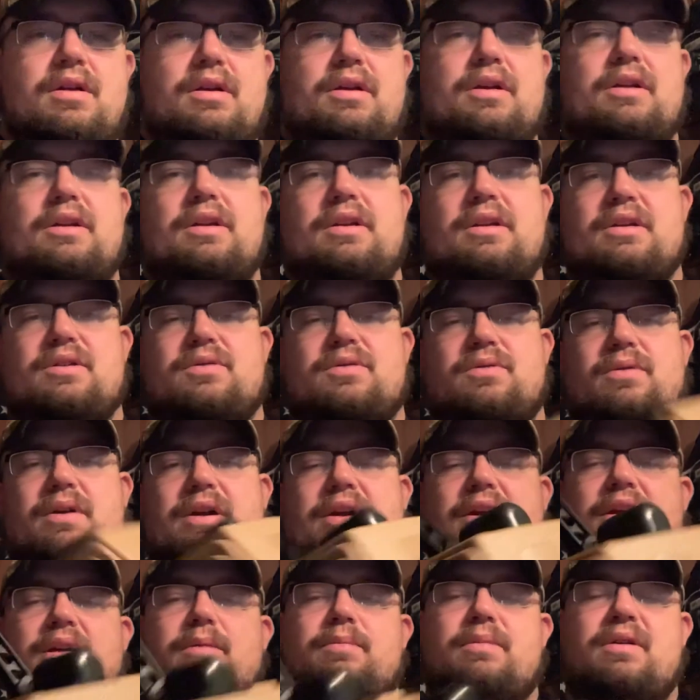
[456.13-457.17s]
And then this will
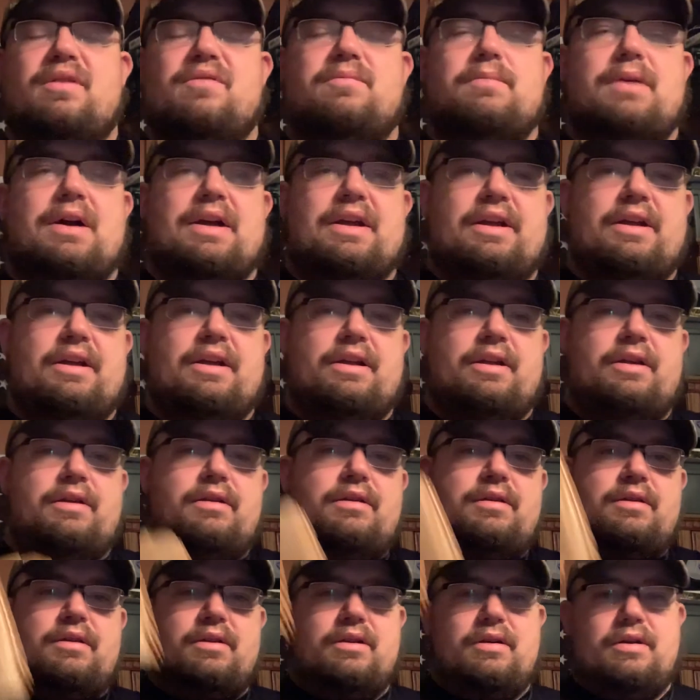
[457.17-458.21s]
hang above my head
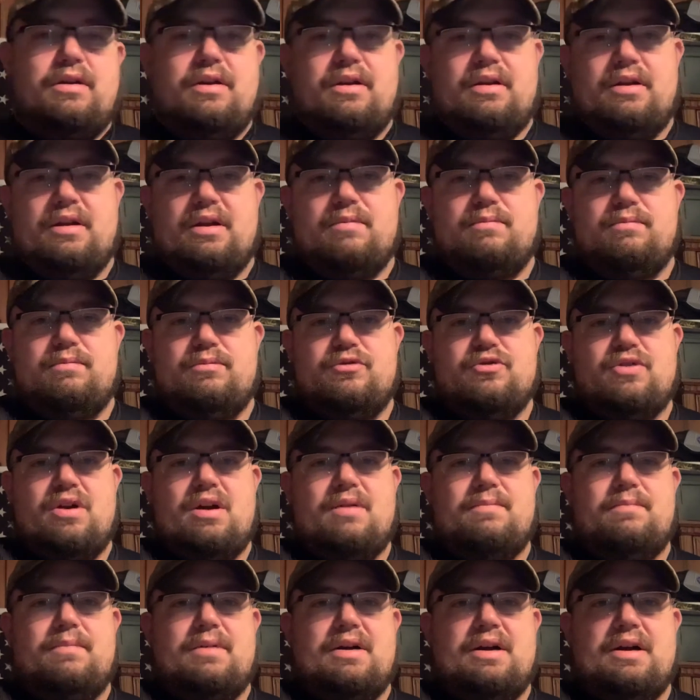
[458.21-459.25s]
and
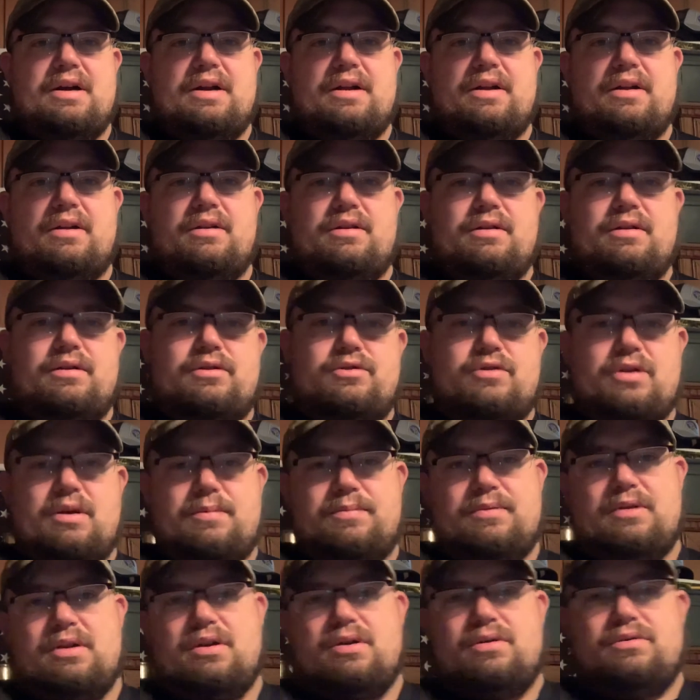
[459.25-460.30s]
drop
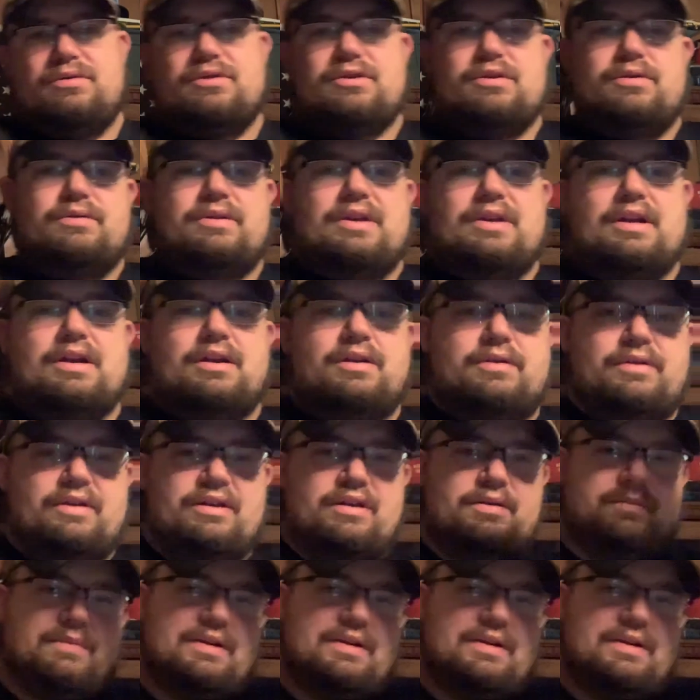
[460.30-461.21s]
the ozone down into my